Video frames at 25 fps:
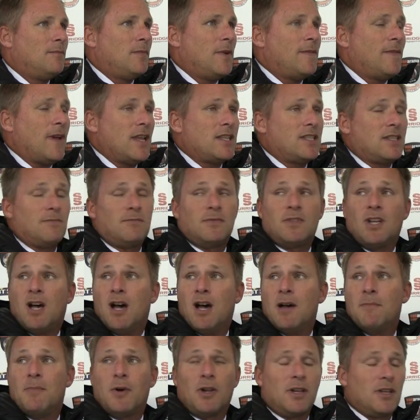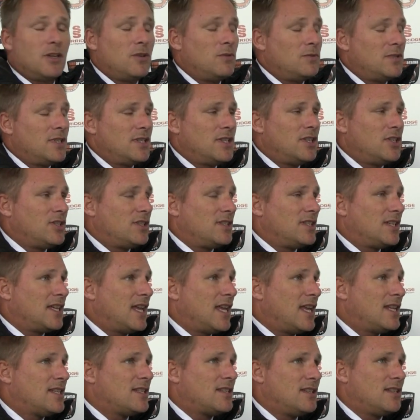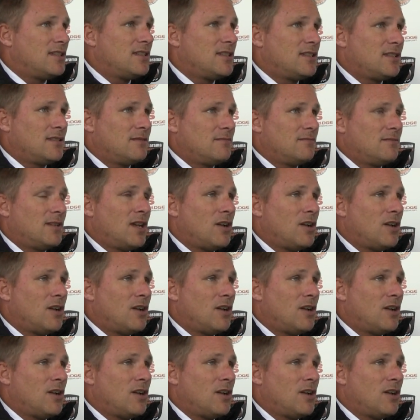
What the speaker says: We've had some diabolical decisions against us,